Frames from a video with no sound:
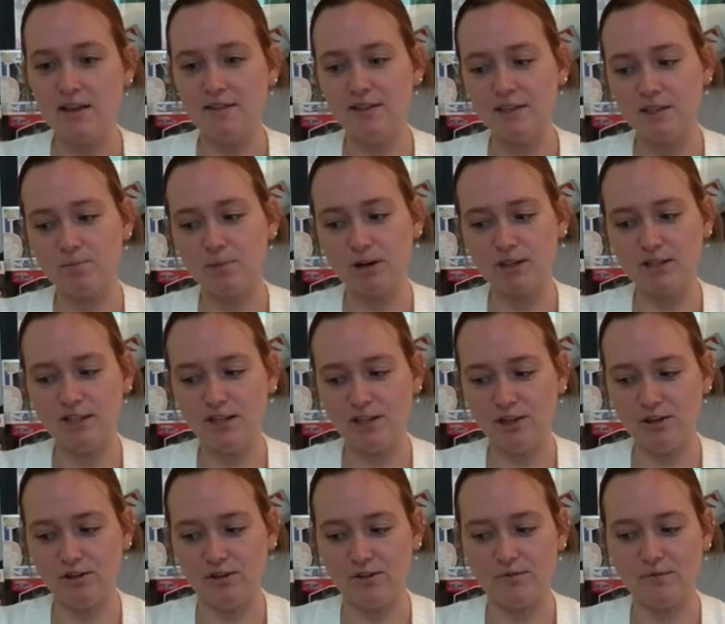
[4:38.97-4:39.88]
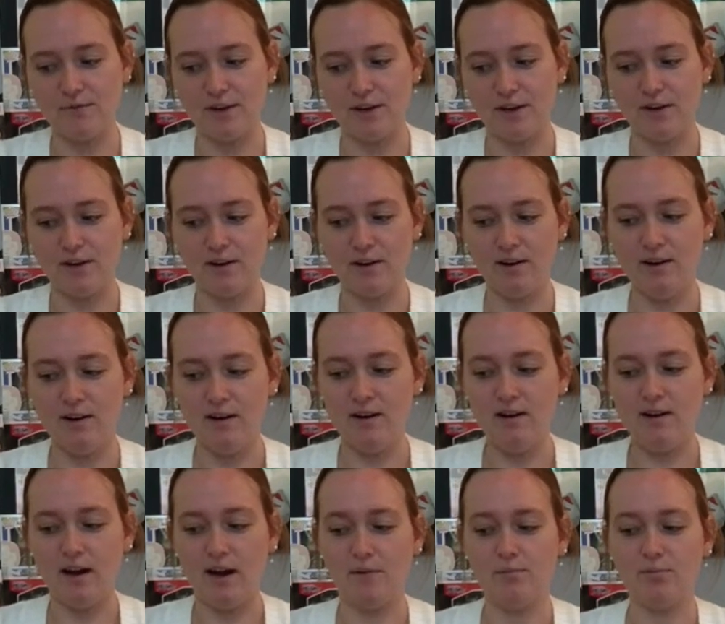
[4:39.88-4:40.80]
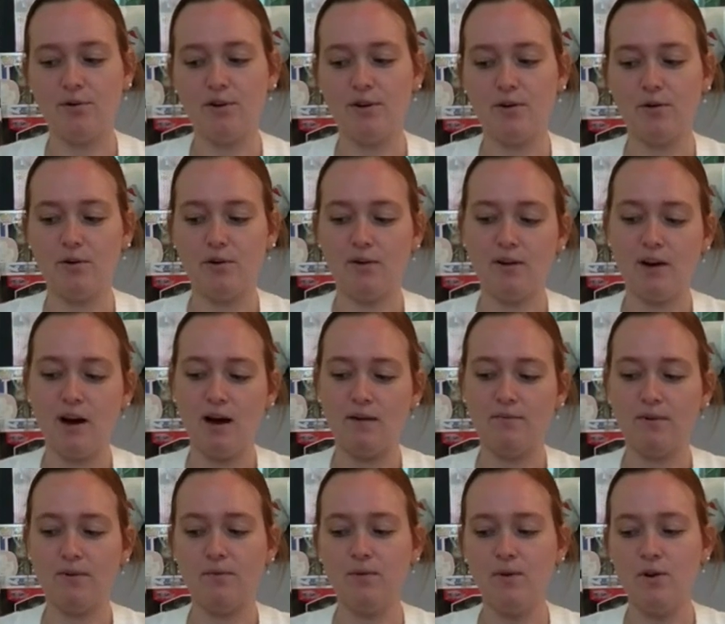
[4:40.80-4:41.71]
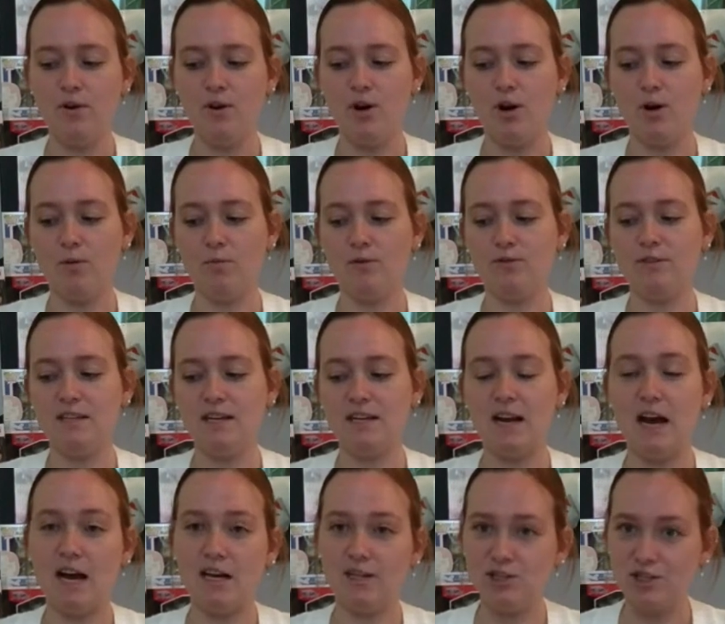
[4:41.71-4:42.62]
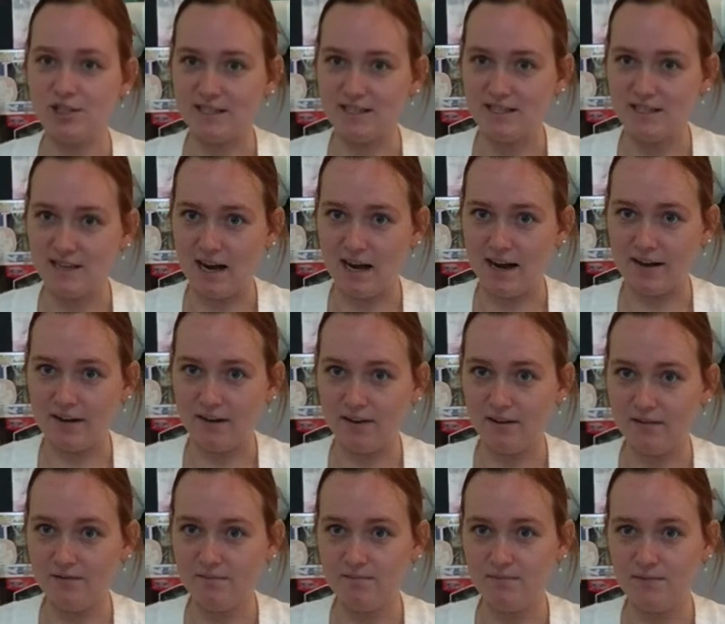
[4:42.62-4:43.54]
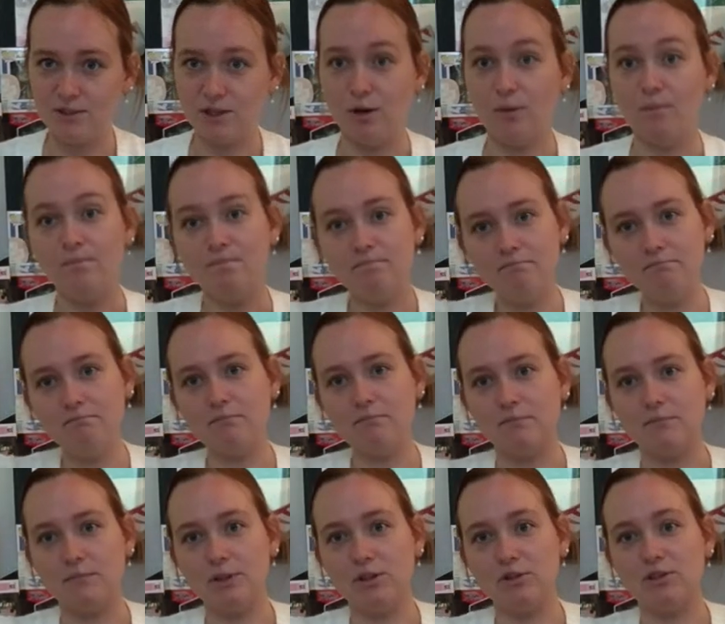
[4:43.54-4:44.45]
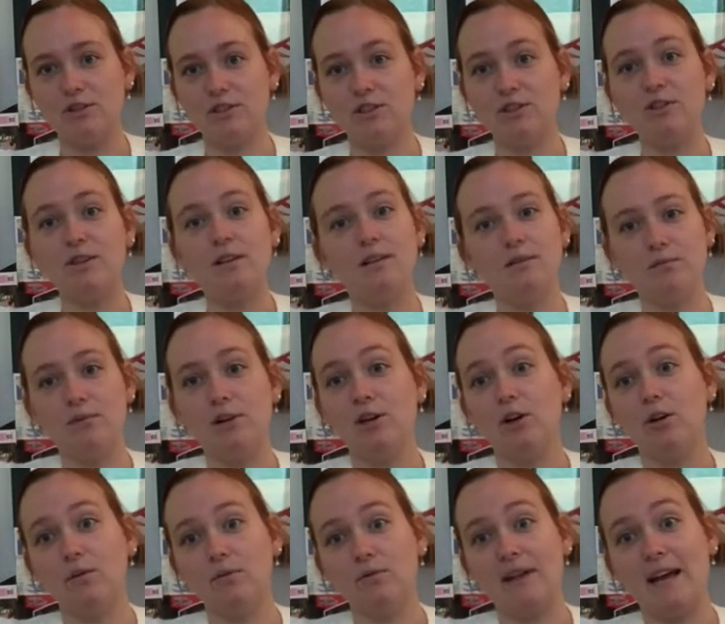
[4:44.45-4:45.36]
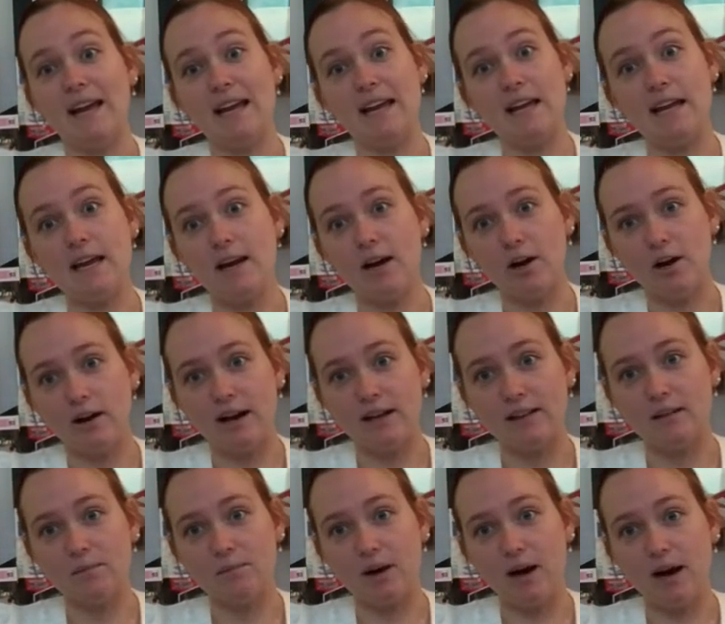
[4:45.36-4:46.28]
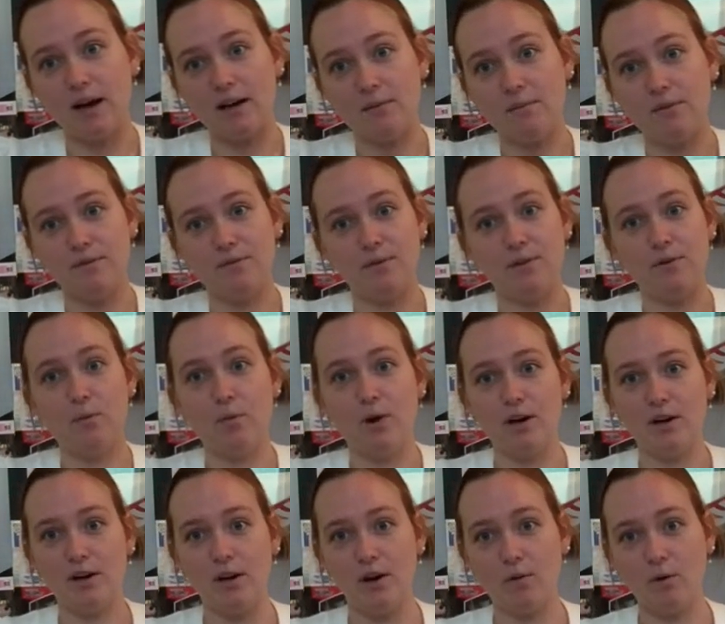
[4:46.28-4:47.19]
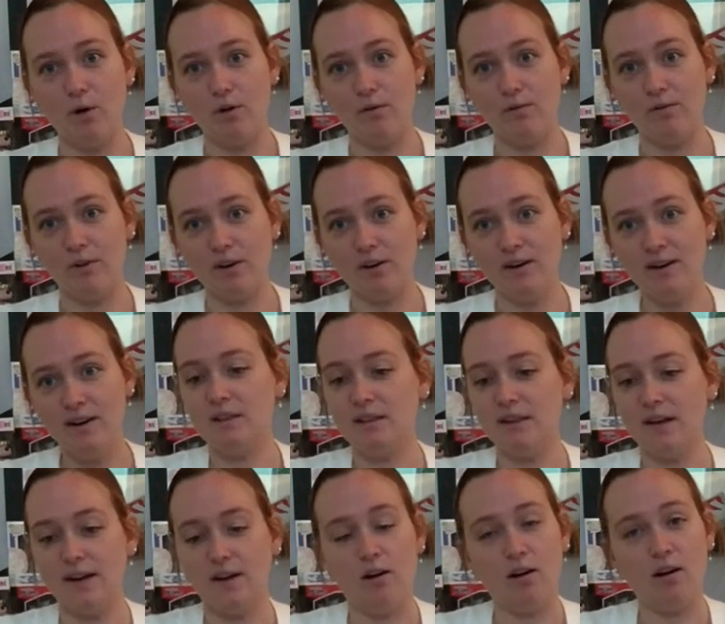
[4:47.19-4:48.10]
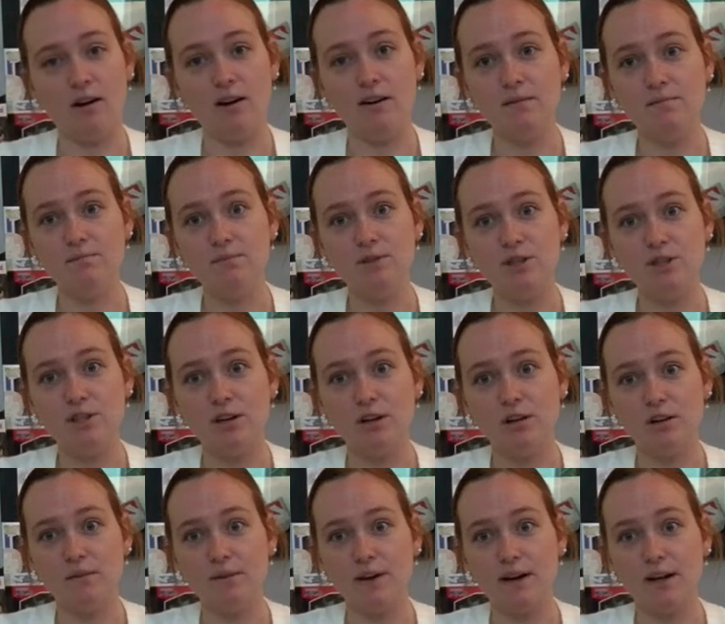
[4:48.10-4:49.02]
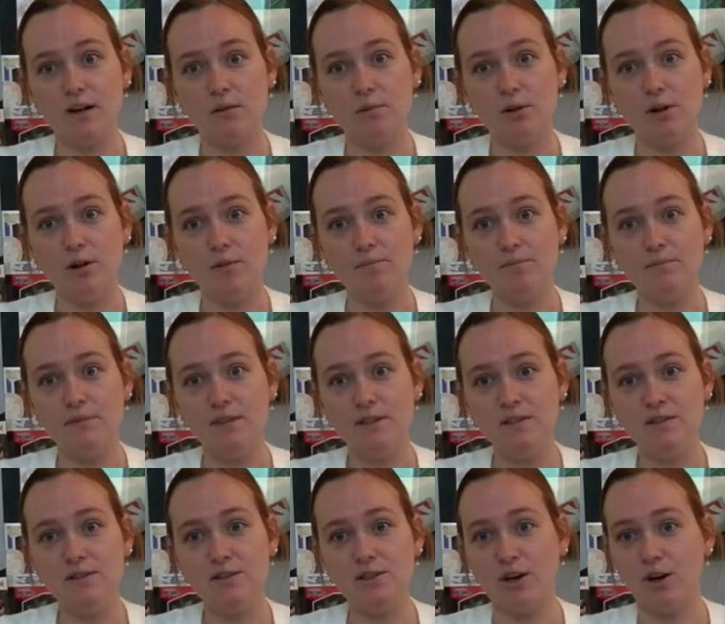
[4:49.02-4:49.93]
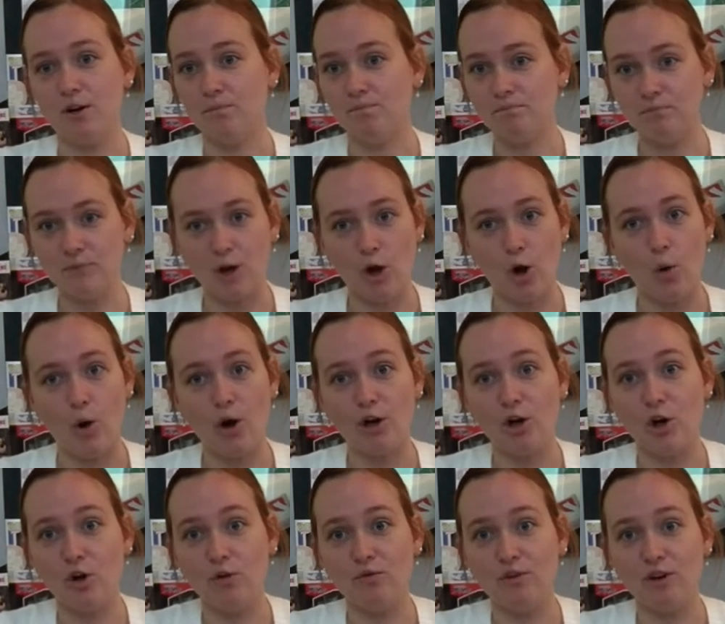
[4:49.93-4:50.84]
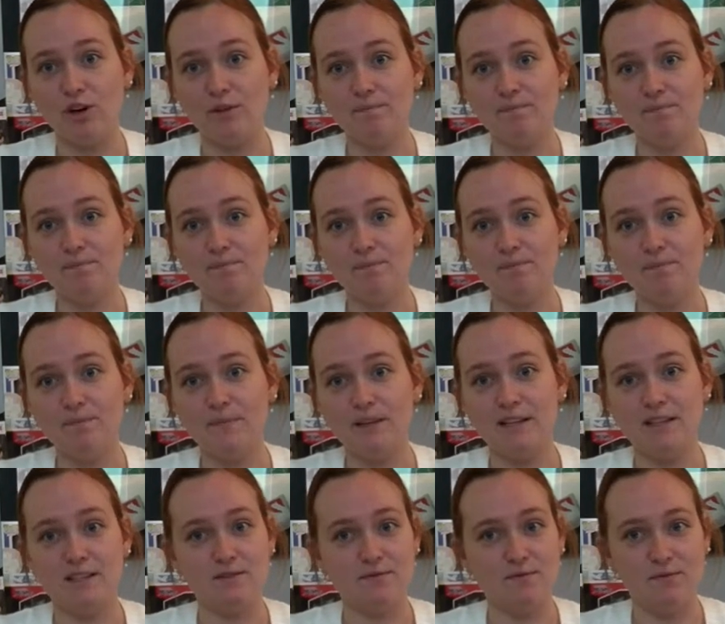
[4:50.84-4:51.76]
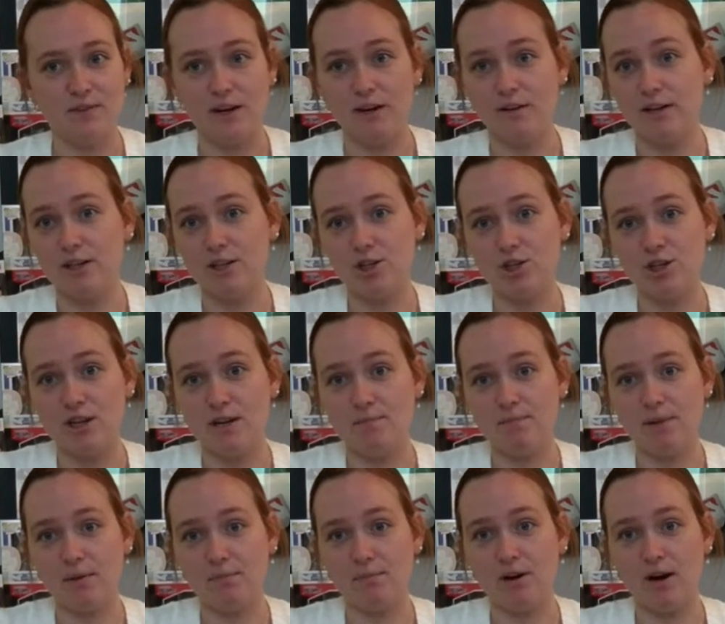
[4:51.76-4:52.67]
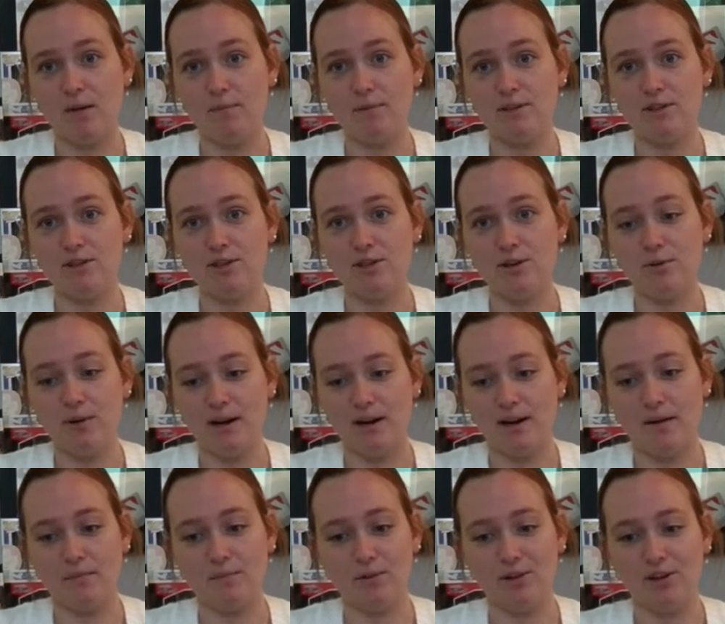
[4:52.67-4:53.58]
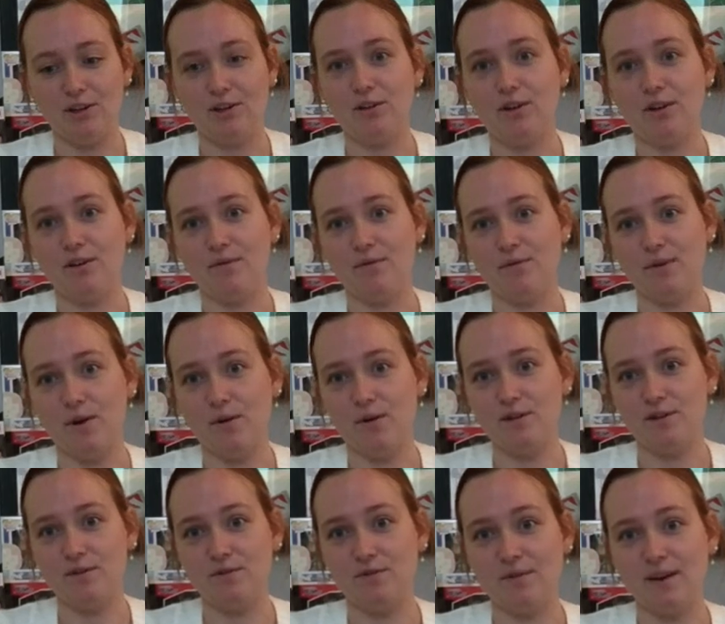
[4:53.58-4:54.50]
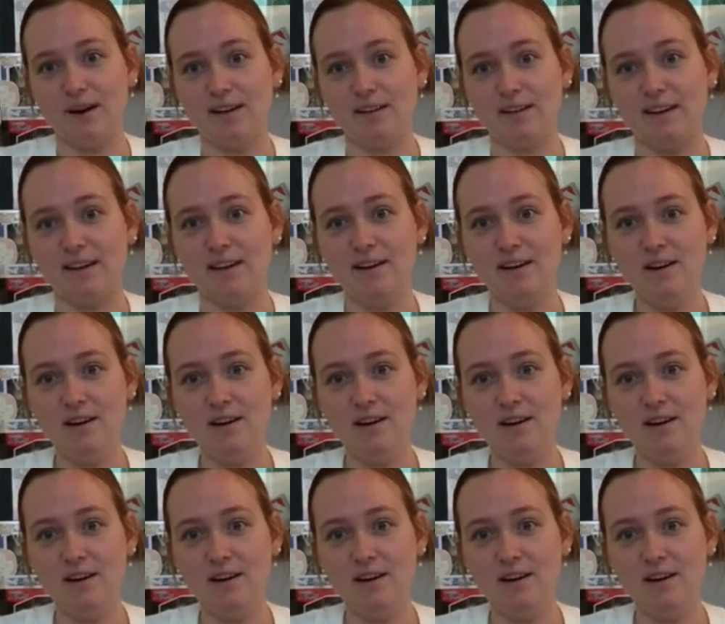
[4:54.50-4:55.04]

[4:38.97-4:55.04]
This particular figure I pre-ordered off of Omotenashi style. So little just little link here at the bottom if you want to go over. They are still available, so go on over. It's very cheap, I promise you, and I'm really looking forward to finally